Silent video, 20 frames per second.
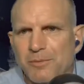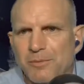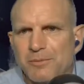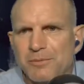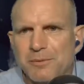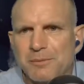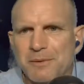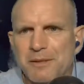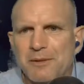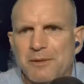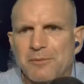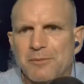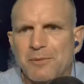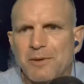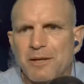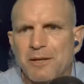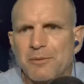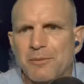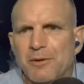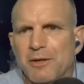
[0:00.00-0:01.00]
I mean, why
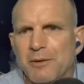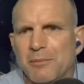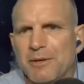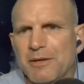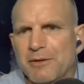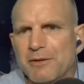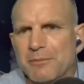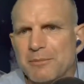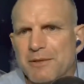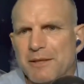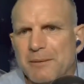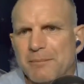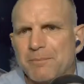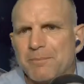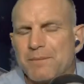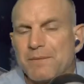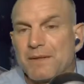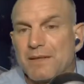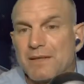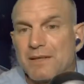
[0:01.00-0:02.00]
are you worried about grip tape?
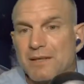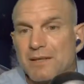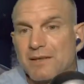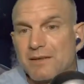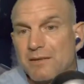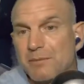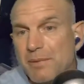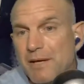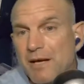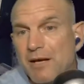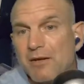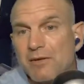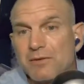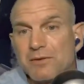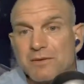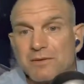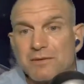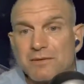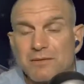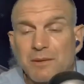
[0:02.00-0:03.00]
Because the
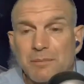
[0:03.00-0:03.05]
Powells,